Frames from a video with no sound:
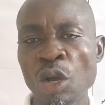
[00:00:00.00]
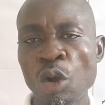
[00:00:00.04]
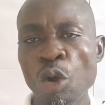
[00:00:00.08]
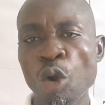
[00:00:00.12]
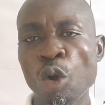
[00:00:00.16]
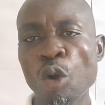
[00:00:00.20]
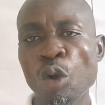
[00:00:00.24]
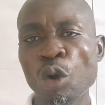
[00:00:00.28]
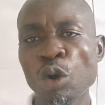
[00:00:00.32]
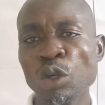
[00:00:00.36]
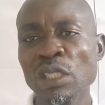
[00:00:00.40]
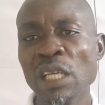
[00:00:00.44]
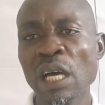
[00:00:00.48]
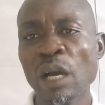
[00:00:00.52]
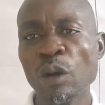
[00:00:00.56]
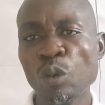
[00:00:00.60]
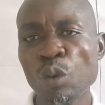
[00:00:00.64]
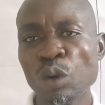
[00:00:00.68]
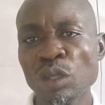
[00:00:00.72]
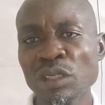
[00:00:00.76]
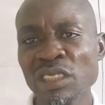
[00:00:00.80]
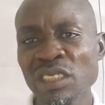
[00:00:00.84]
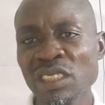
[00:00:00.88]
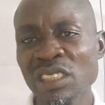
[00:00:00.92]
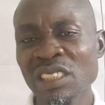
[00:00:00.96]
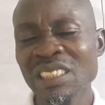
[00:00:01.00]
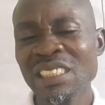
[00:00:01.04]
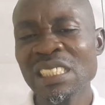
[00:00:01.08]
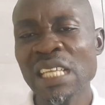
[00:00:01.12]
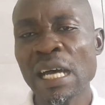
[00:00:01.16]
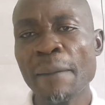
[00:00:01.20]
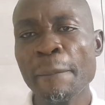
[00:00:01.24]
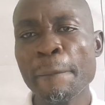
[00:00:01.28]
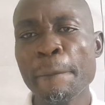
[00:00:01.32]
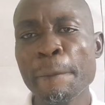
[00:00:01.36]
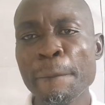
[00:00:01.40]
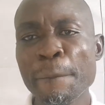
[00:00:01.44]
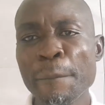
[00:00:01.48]
or other quantities
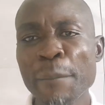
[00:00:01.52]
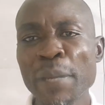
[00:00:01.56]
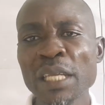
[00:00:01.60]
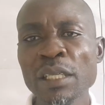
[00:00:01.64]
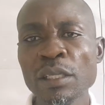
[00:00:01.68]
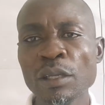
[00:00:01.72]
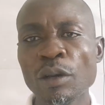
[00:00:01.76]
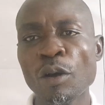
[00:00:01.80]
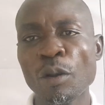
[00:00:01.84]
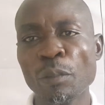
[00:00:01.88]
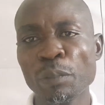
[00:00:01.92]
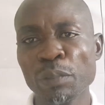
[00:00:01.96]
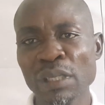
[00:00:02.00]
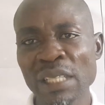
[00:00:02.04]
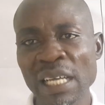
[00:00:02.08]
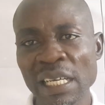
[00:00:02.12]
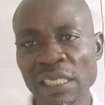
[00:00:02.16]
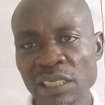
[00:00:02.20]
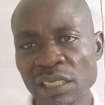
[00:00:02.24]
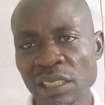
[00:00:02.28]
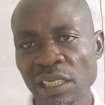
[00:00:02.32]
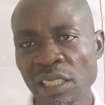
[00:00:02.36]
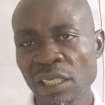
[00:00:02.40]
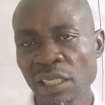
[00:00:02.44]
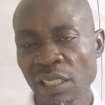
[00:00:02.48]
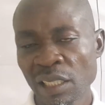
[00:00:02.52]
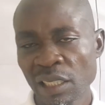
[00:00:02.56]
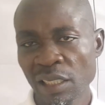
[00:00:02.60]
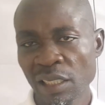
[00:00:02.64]
that made up that